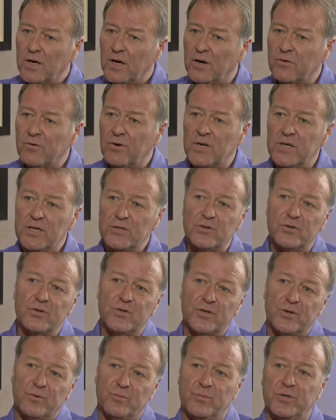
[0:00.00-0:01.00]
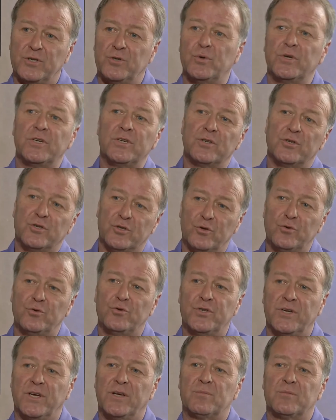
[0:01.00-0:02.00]
relationship between 2
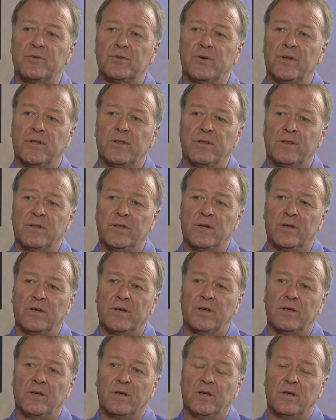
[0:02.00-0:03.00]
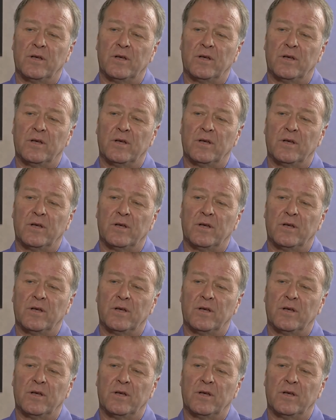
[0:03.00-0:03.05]
chaps rather than a